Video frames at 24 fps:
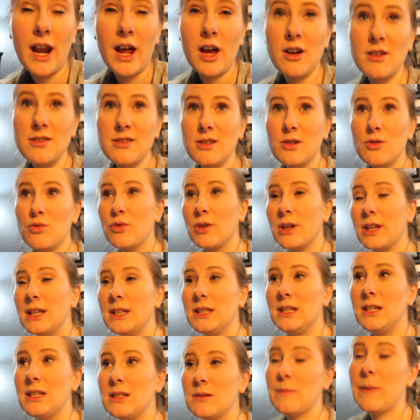I also really
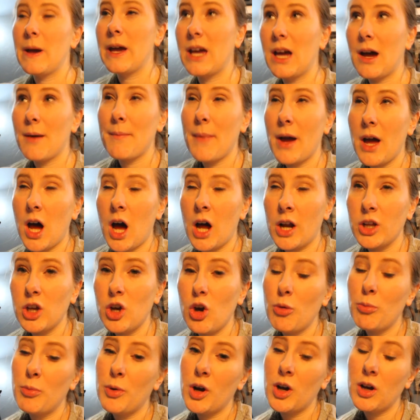need to pick up my
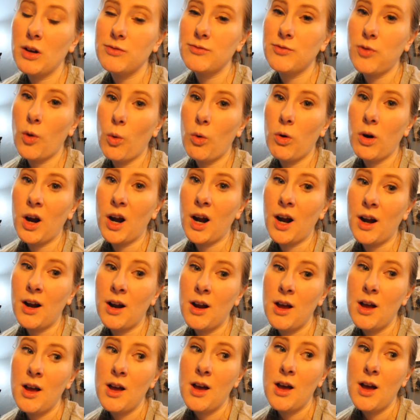audiobook for